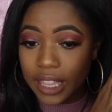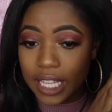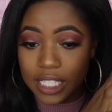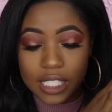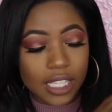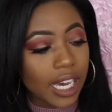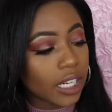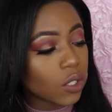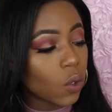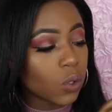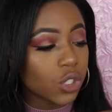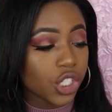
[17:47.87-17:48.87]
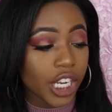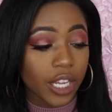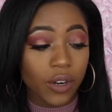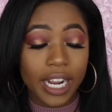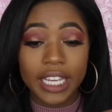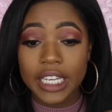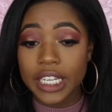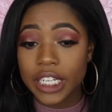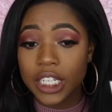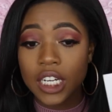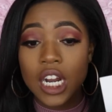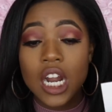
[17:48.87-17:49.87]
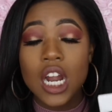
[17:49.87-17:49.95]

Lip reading: That's that gold shade right here.